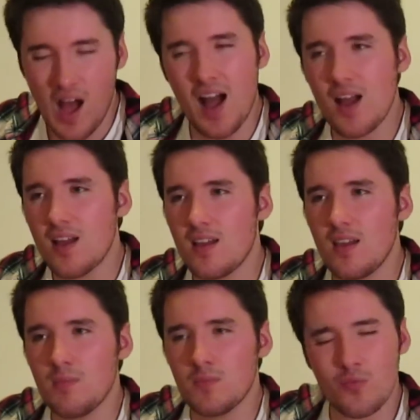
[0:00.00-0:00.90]

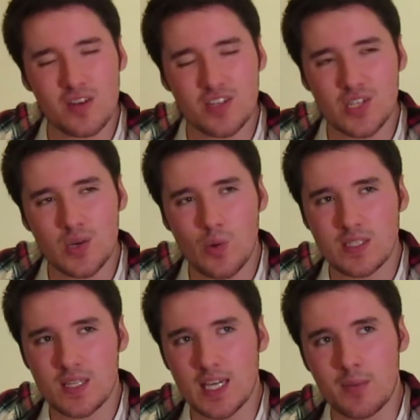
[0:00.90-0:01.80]
I'm not really sure what
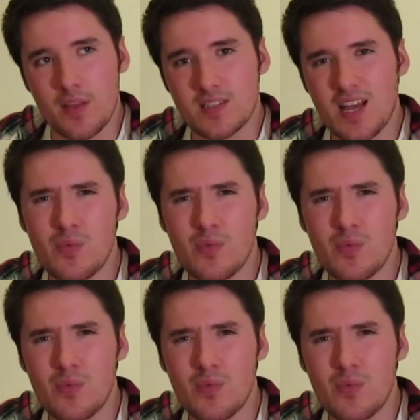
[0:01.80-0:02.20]
to think about this.